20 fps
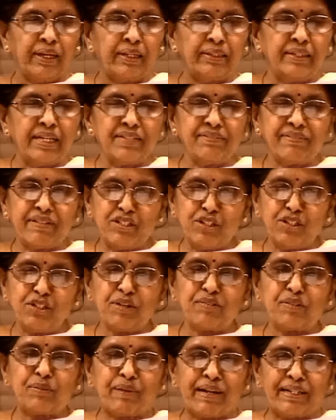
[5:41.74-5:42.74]
This version
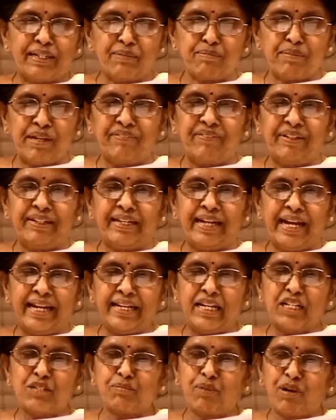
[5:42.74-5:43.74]
of Spider-Man will
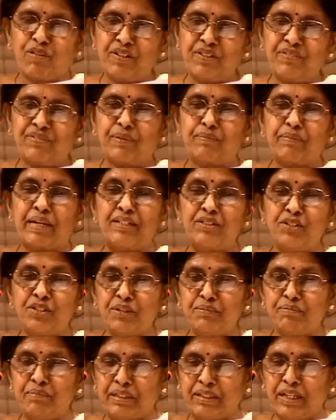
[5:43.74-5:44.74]
gain his powers from
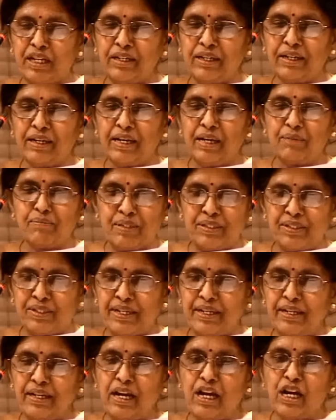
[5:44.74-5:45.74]
ancient
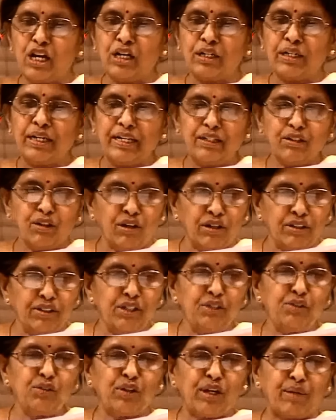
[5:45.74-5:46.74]
mystic in
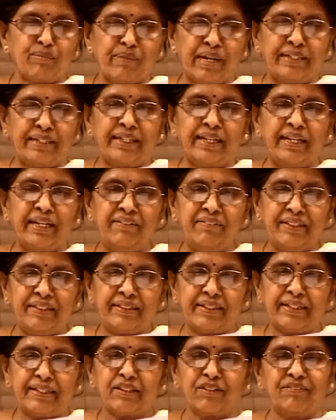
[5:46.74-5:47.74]
order to combat the evil
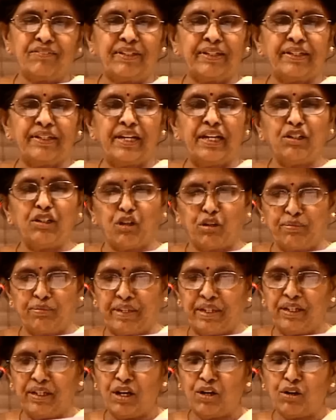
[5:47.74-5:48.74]
threat of the Green
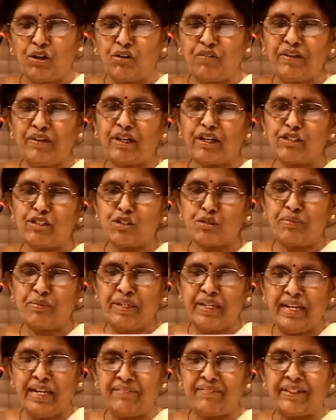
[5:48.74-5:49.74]
Goblin, who will also be
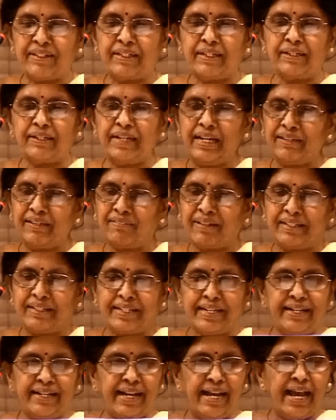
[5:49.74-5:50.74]

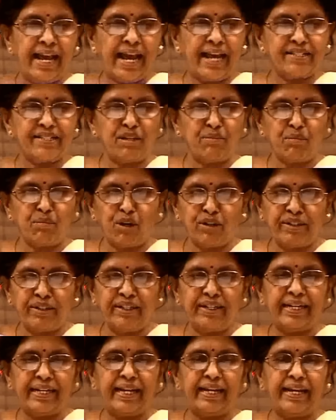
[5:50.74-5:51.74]
reinvented as a
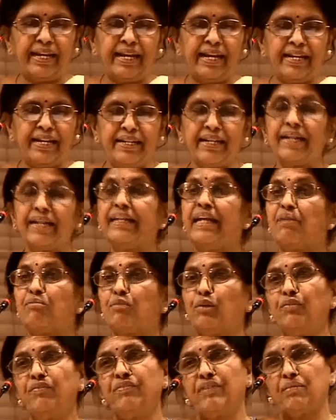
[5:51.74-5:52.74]
modern-day Indian
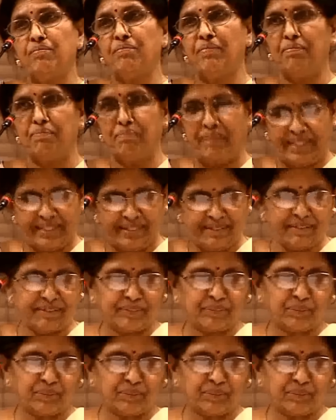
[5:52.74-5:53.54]
demon from myth.